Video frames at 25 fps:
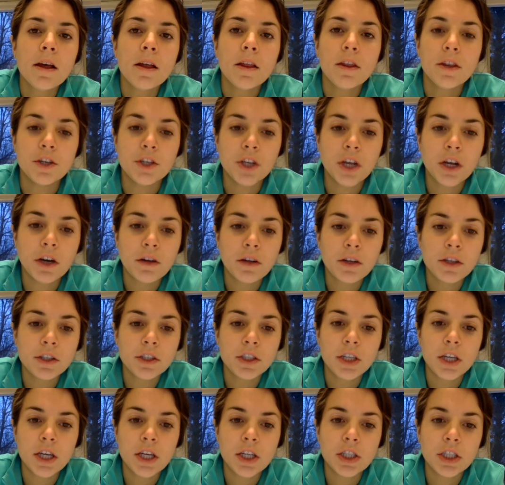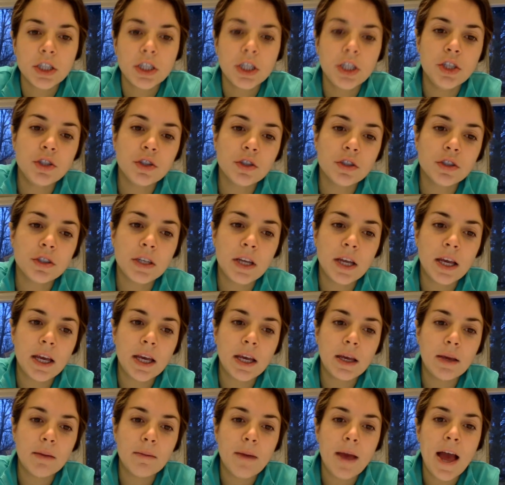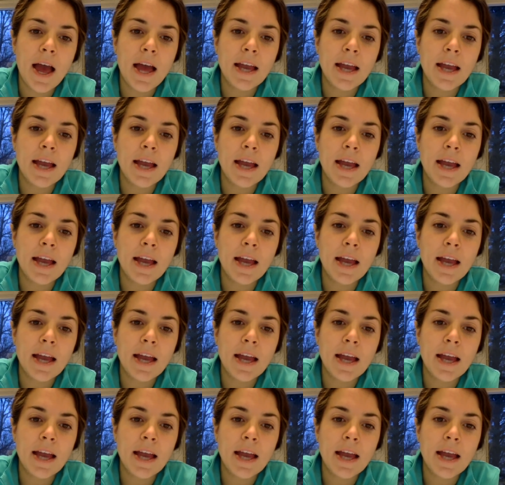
the general education teacher's name,